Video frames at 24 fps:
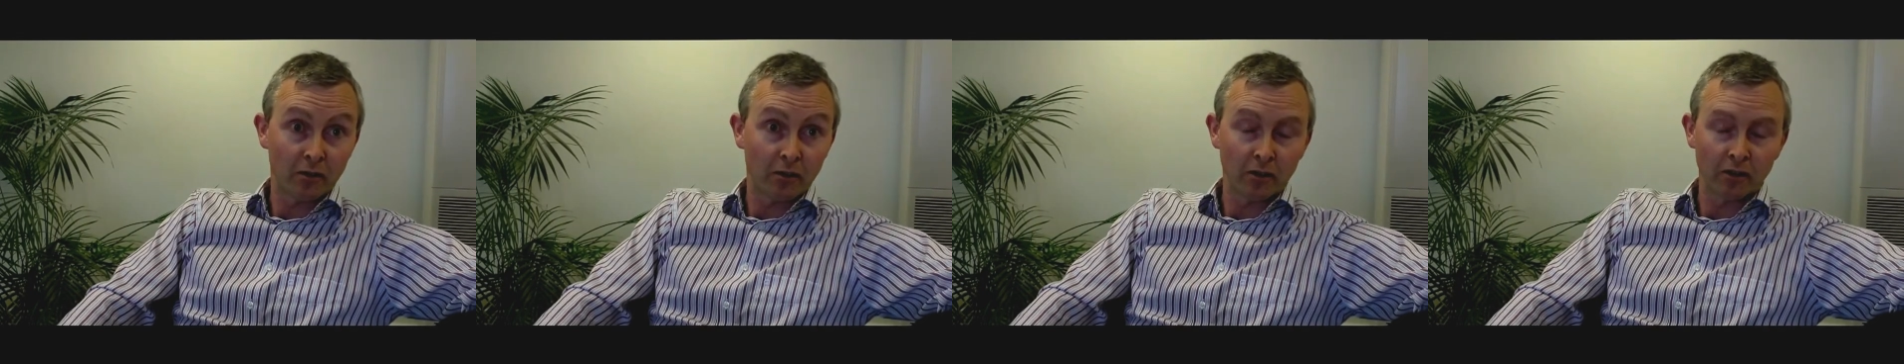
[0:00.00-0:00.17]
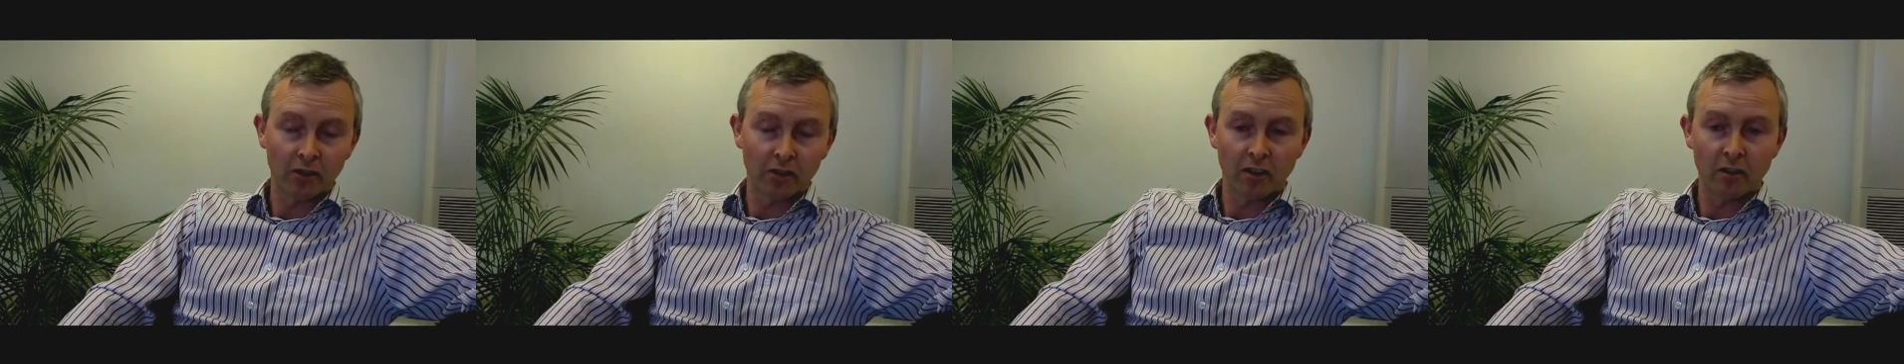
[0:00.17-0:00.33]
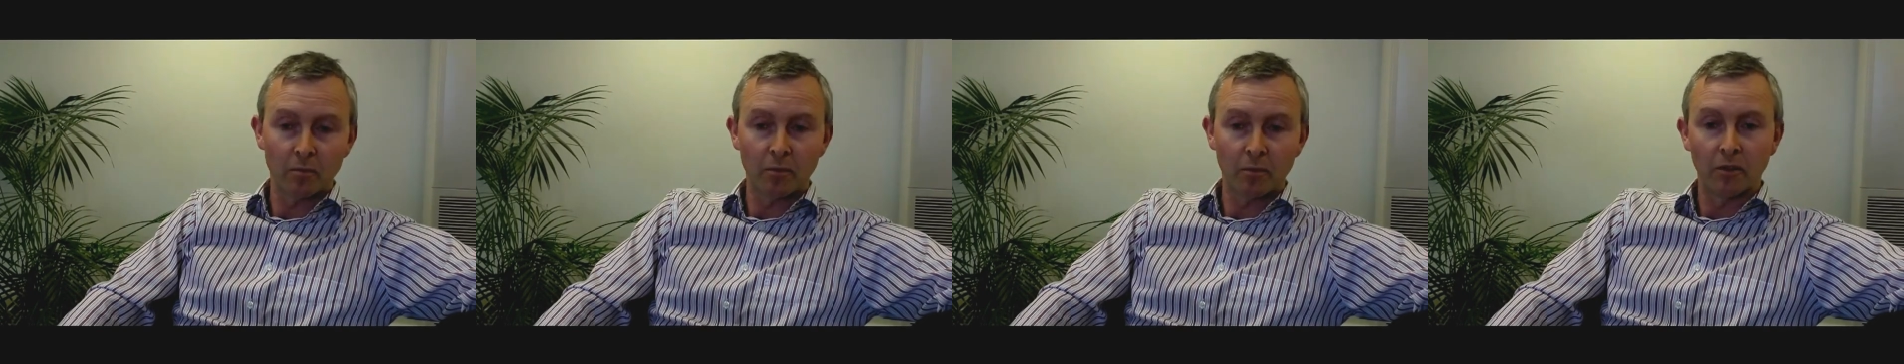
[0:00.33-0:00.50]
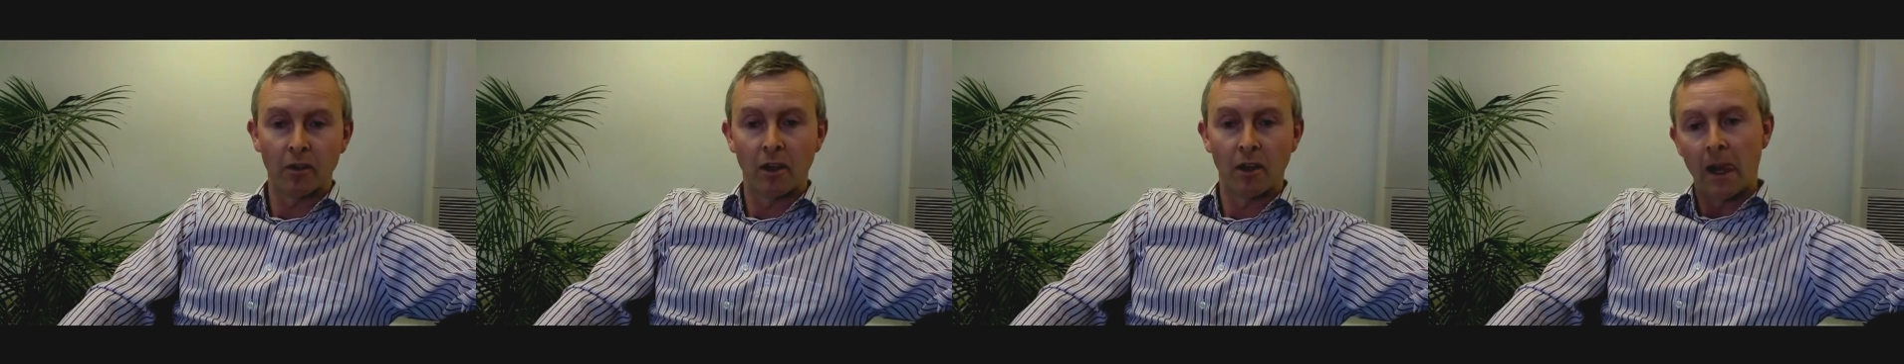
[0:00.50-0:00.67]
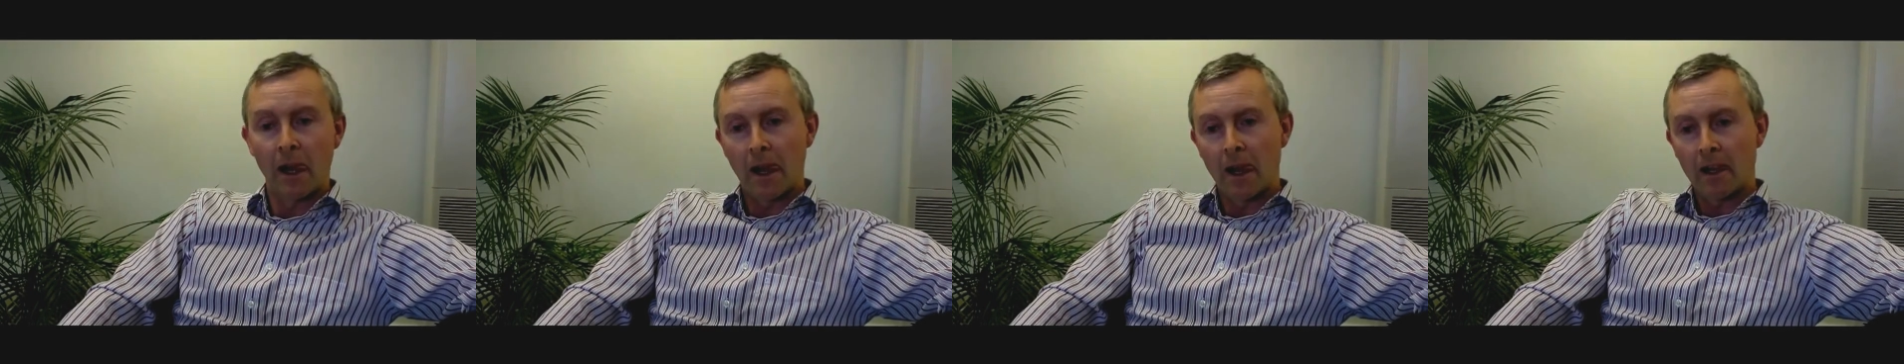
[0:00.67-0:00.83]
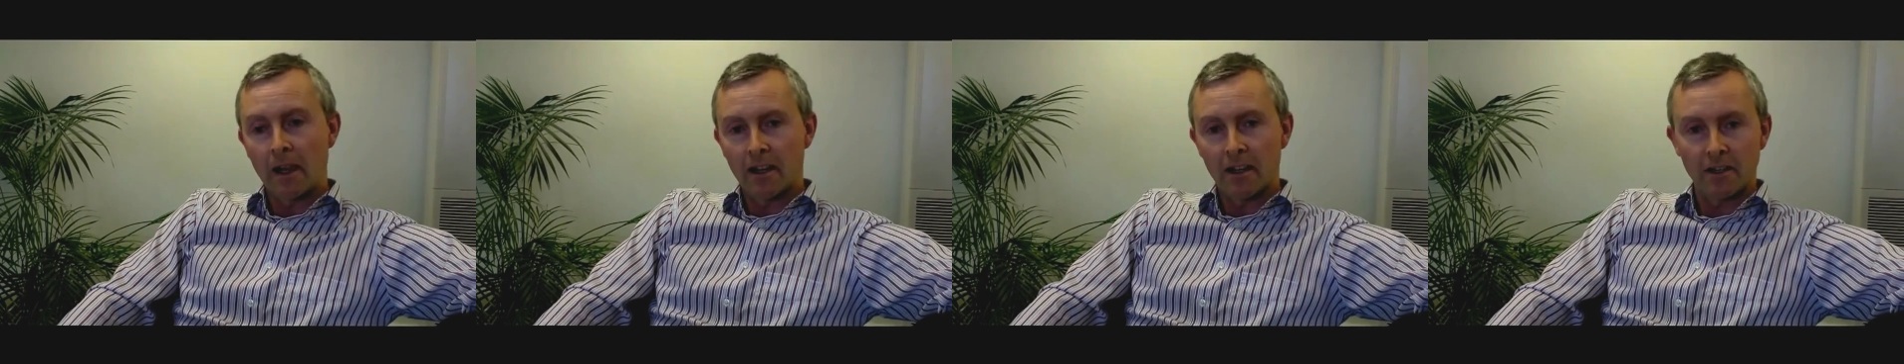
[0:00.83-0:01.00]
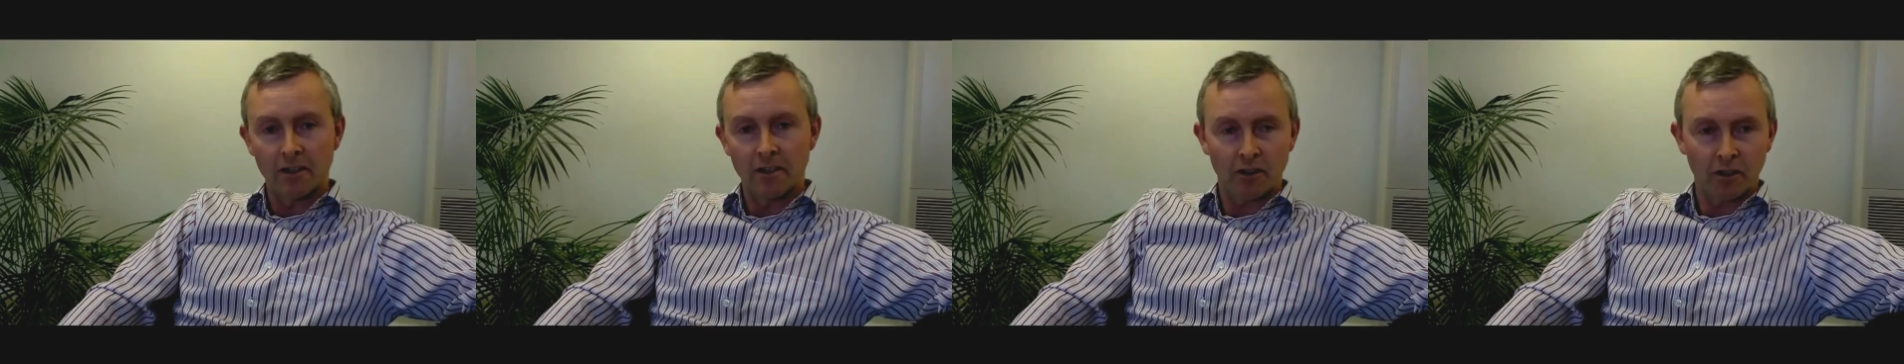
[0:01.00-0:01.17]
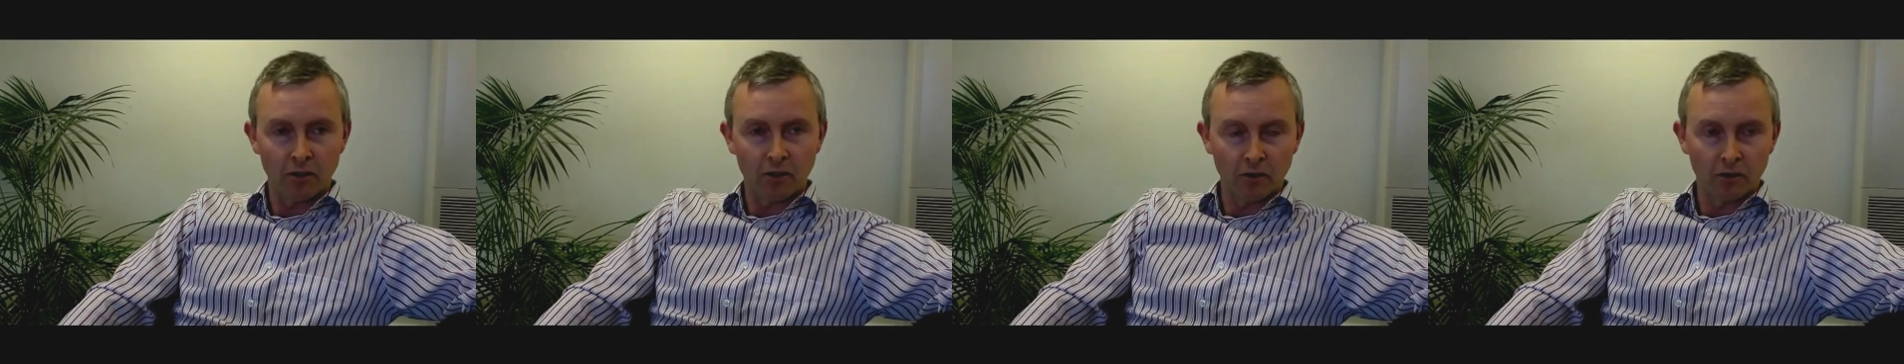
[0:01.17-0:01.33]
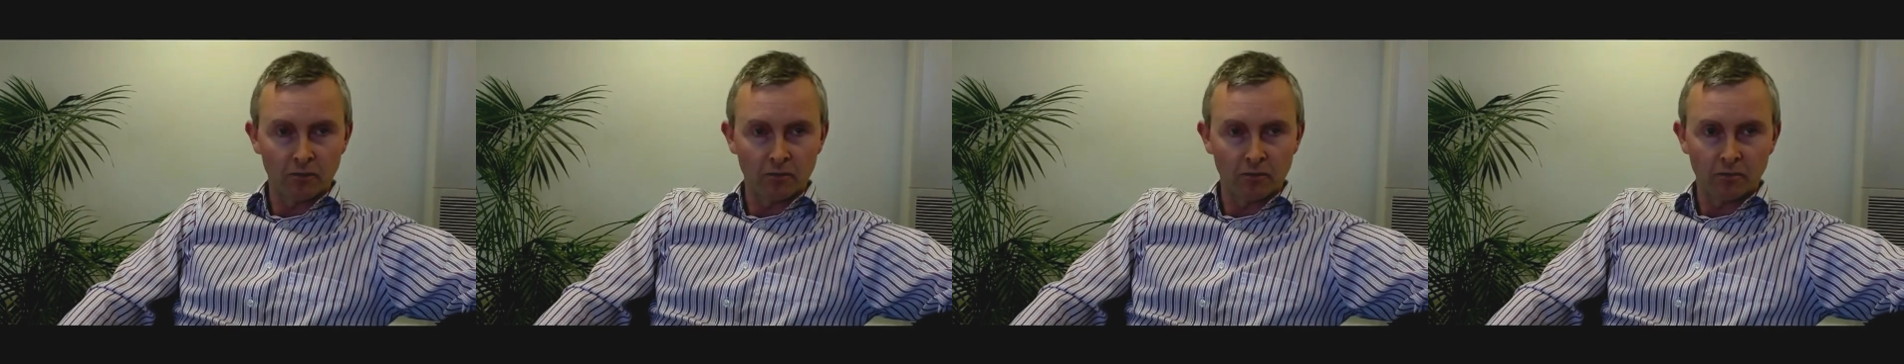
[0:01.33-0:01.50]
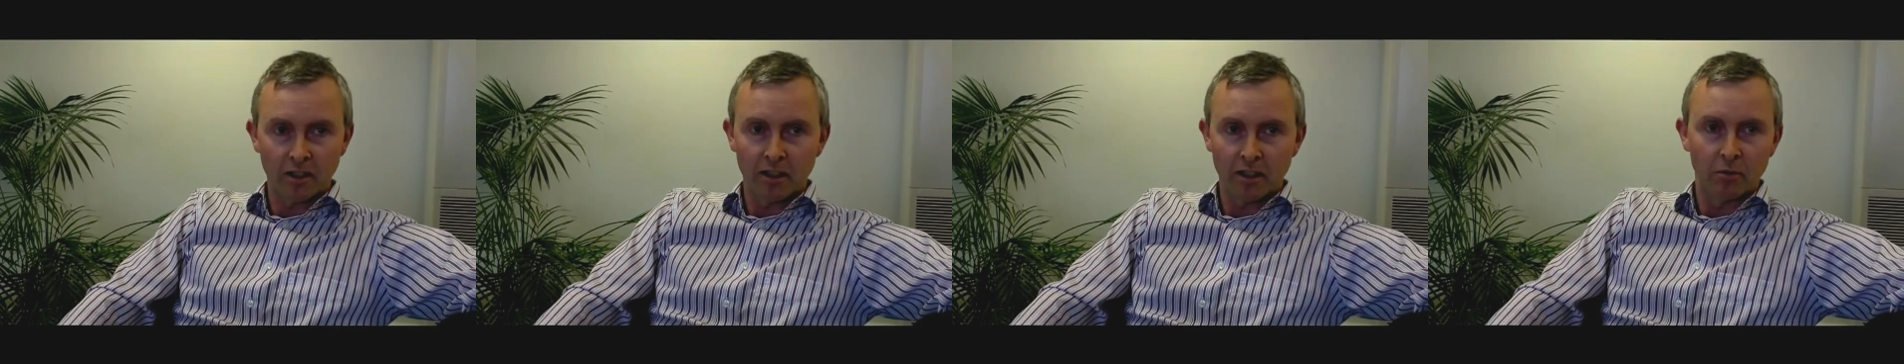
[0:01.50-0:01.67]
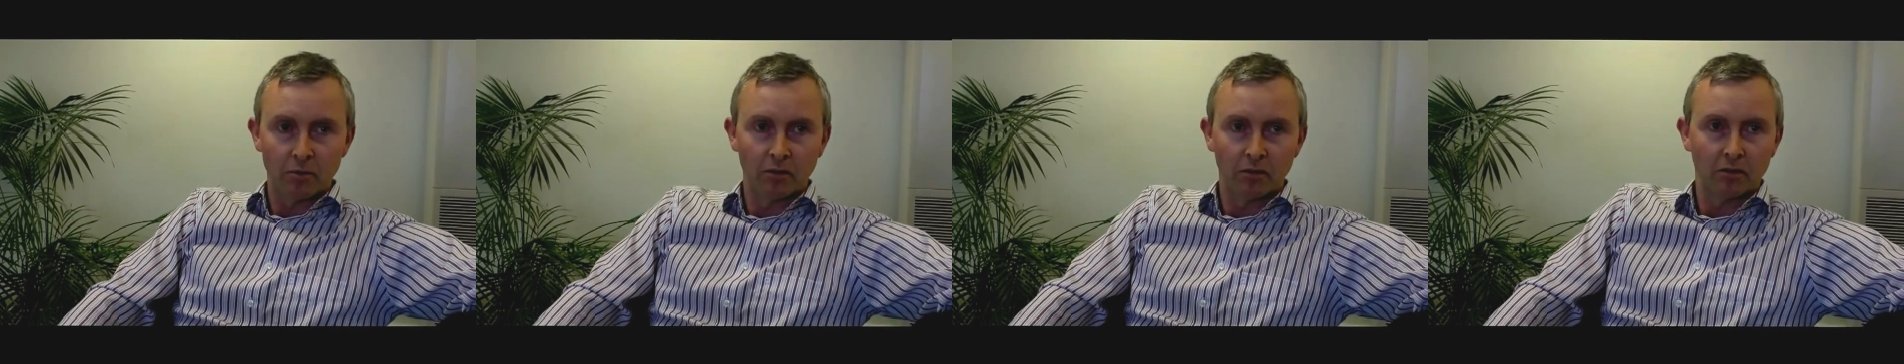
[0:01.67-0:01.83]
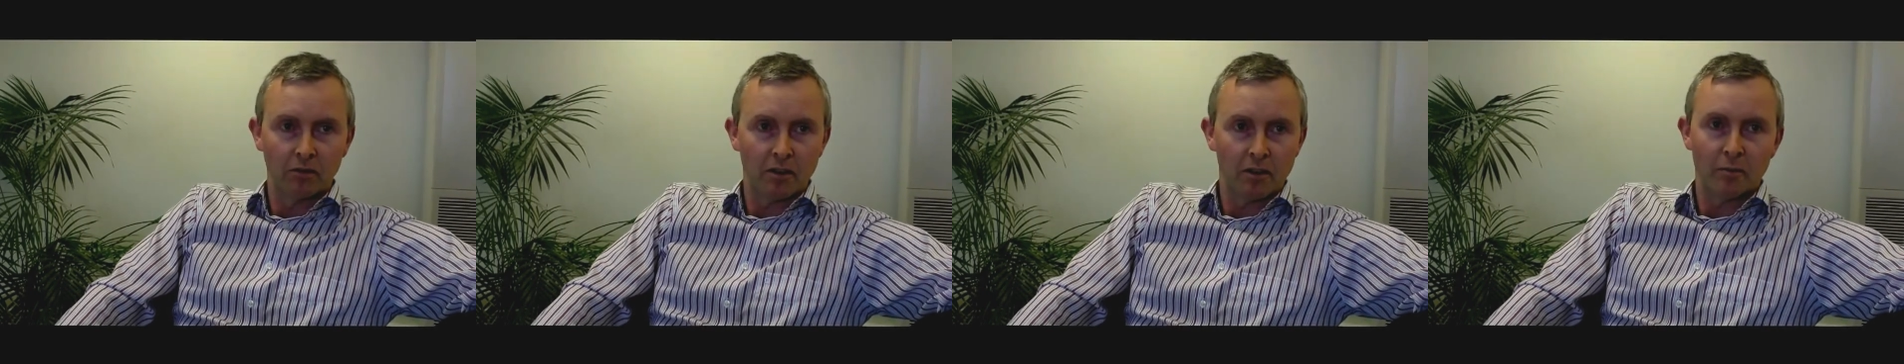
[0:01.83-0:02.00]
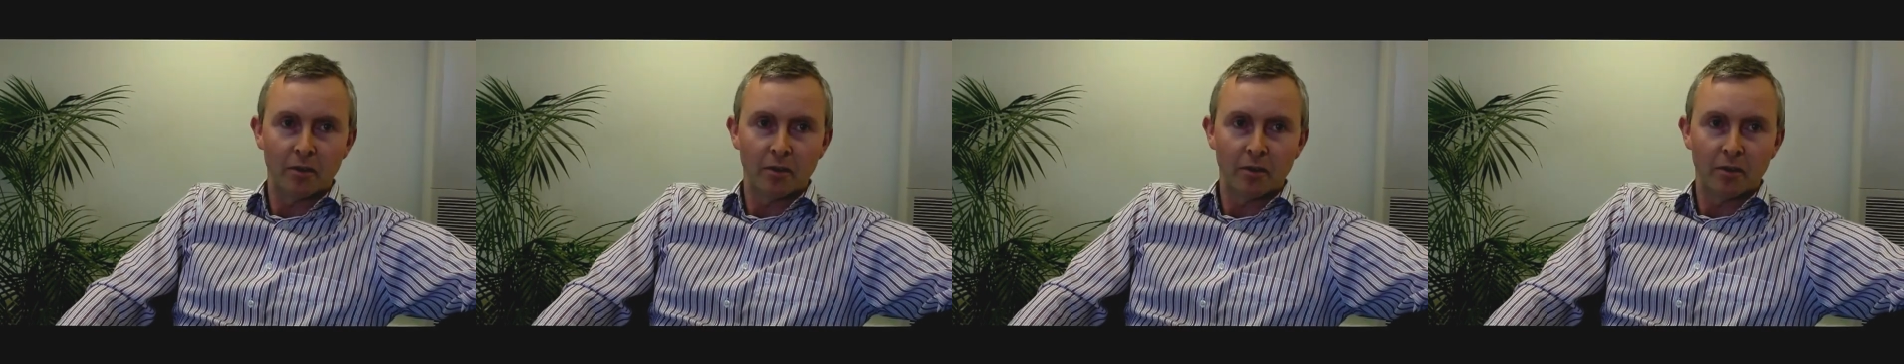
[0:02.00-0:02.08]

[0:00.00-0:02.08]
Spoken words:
for example, into Google. People